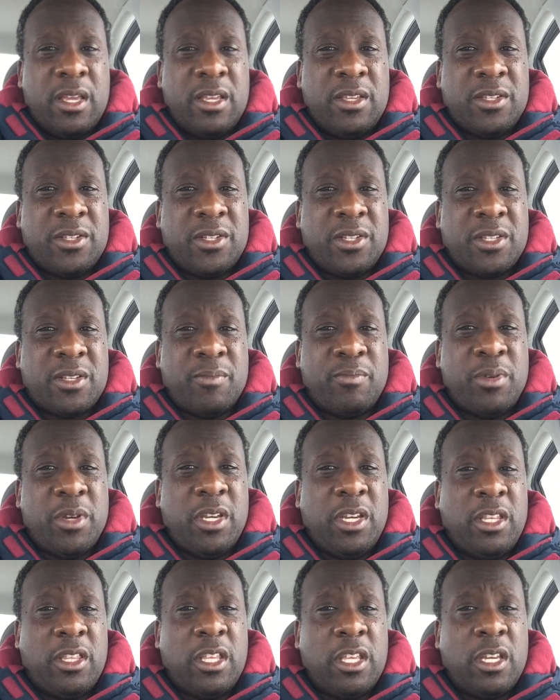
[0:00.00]
It's just a
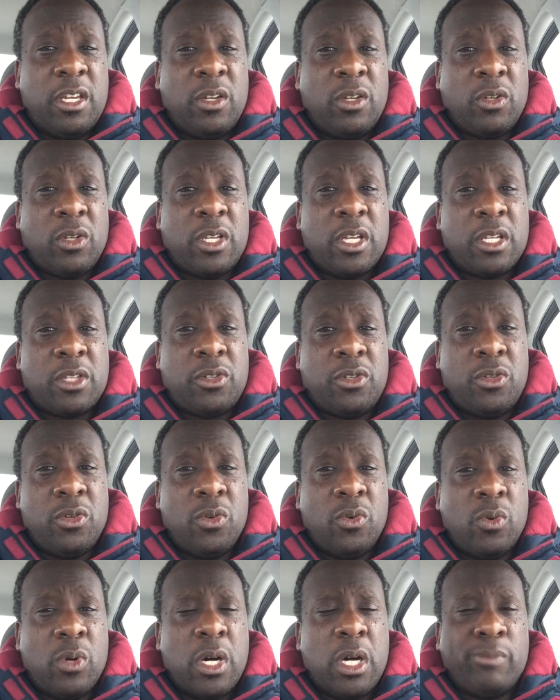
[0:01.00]
pity they didn't get
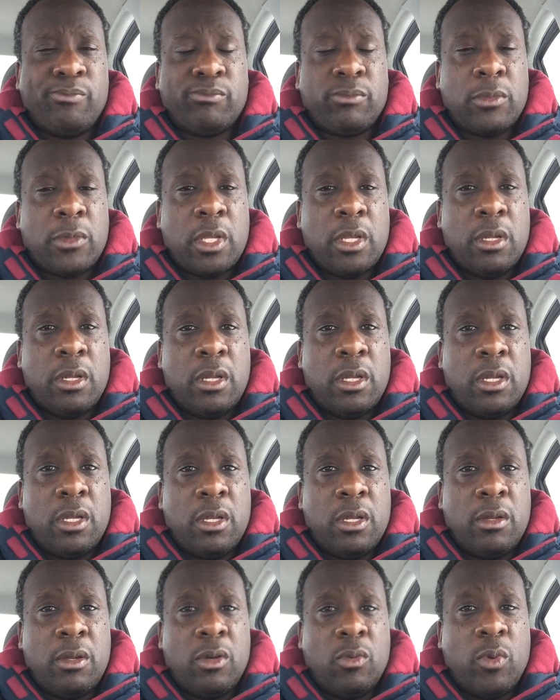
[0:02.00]
to
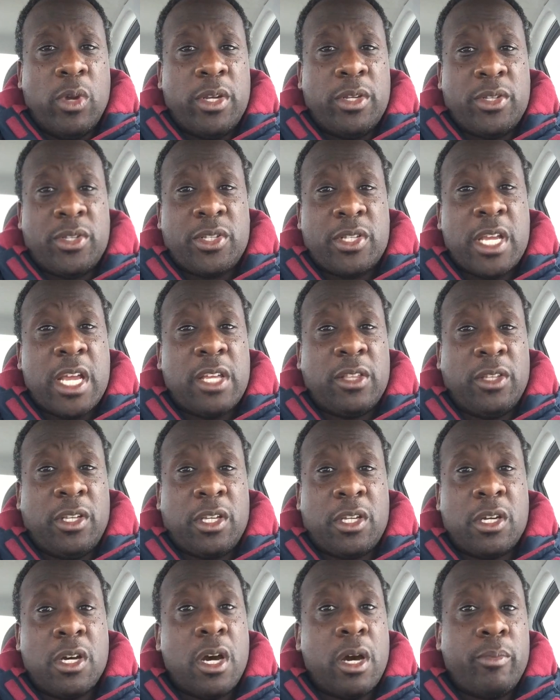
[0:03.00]
win the
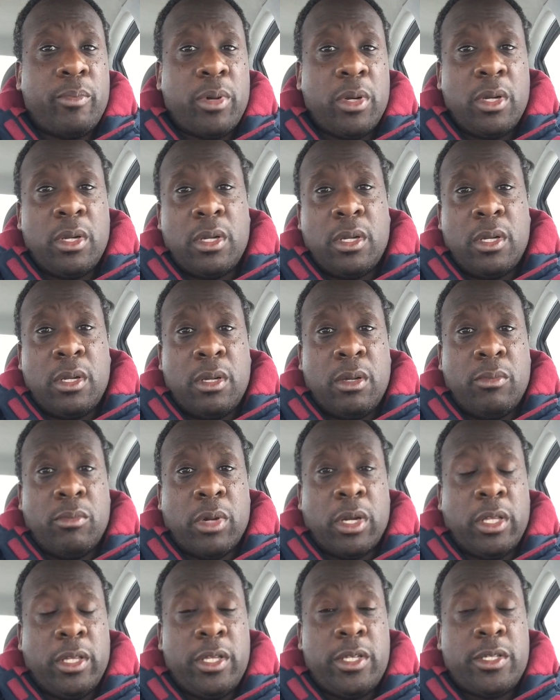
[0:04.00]
Stanley Cup.
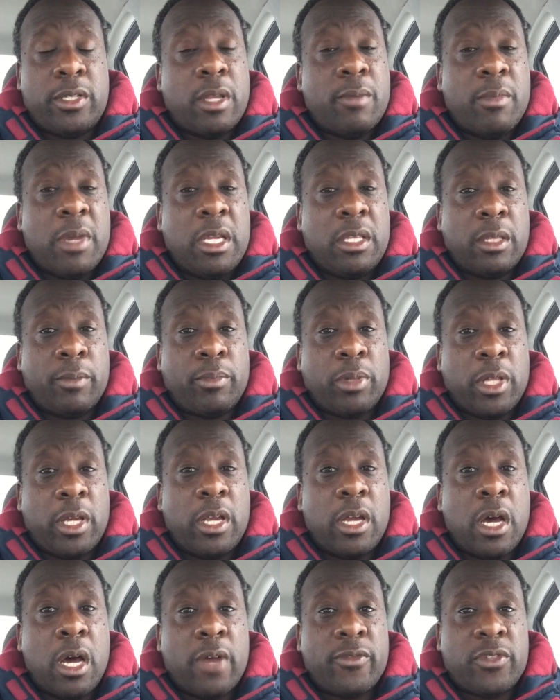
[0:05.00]
But at least they made the
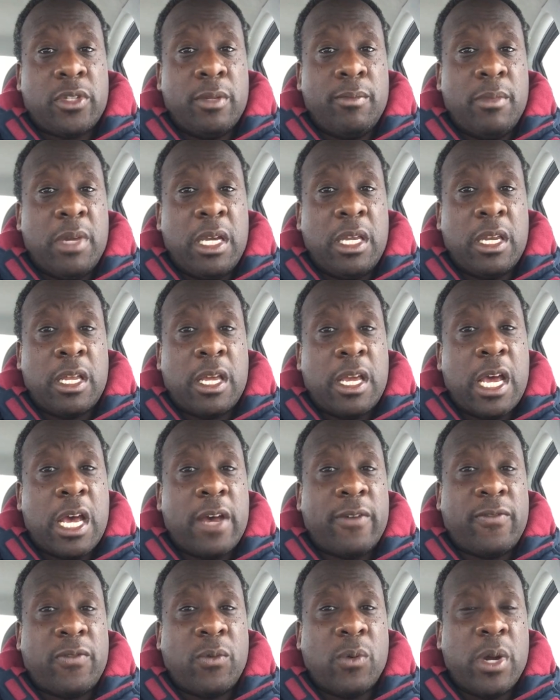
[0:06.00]
playoffs. They made it
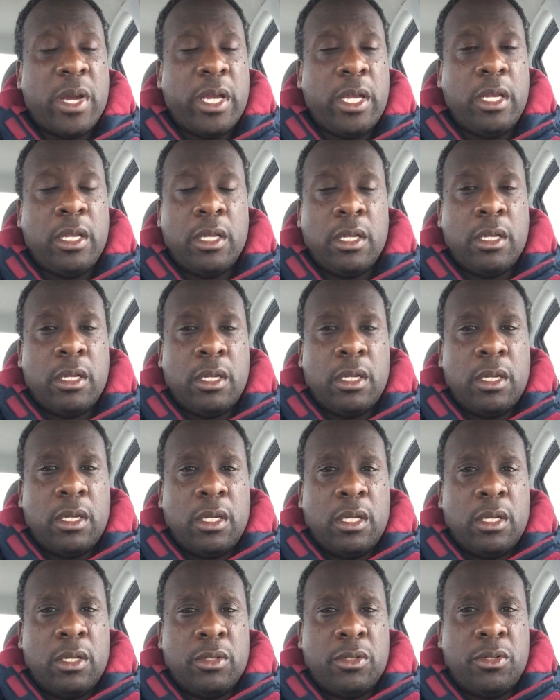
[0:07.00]
halfway
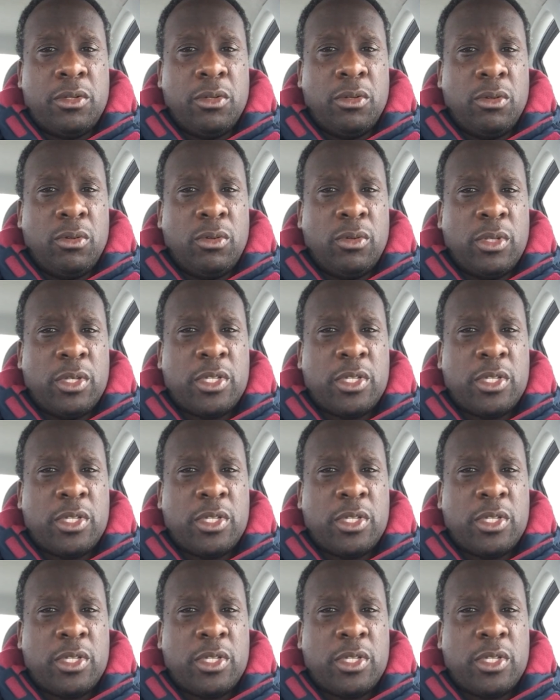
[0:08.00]
to